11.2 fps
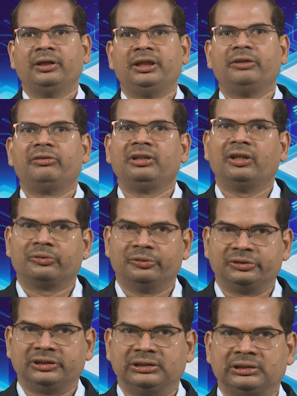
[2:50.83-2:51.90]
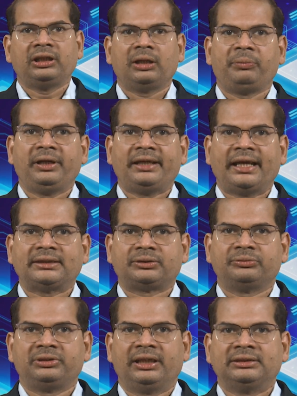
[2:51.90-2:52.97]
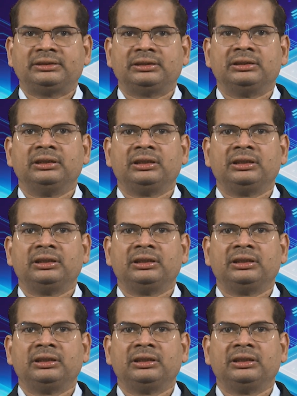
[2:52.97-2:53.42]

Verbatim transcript: during the course. BTech students